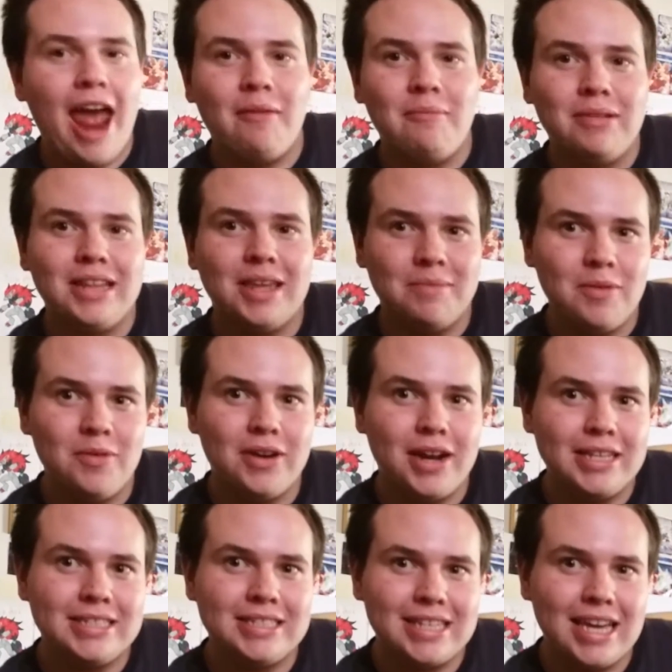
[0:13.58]
And believe me
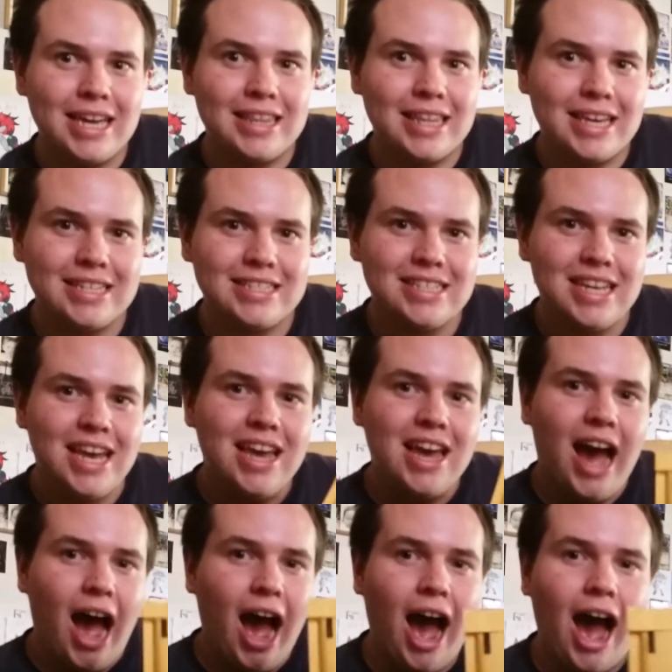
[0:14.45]
when I say this,
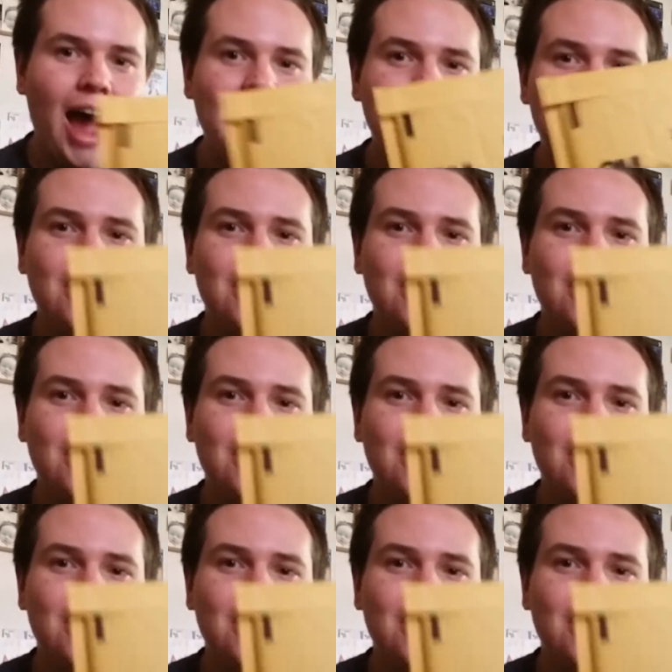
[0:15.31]
I